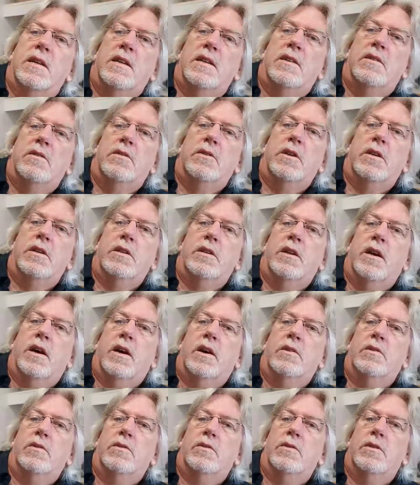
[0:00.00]
looking
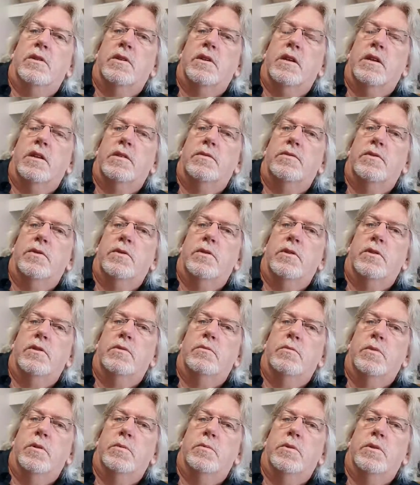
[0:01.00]
down on, and if you
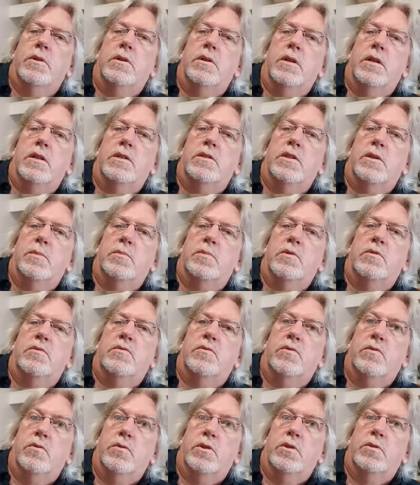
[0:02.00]
remember Led Zeppelin
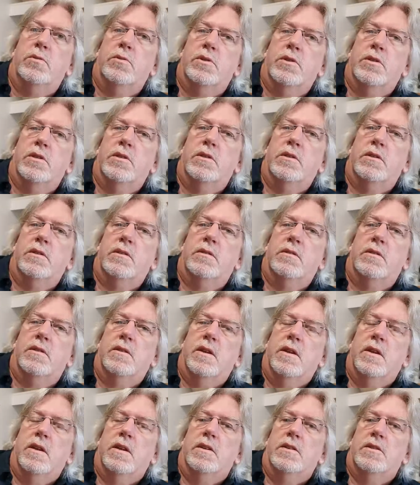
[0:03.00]
4, there was a
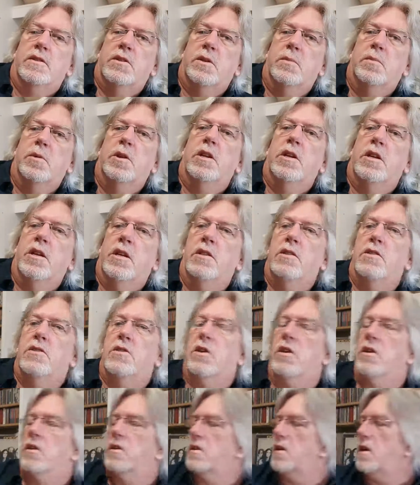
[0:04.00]
similar
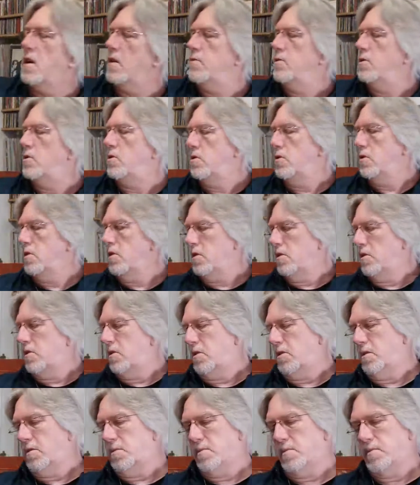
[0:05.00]
inside cover to
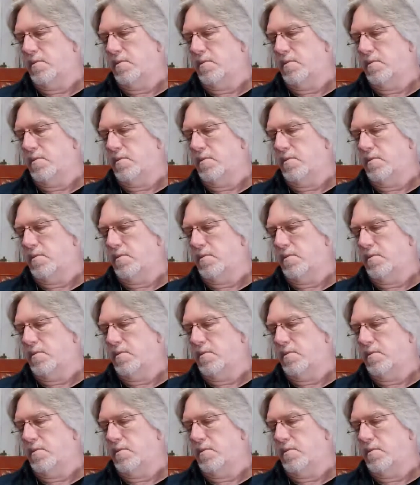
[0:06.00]
this.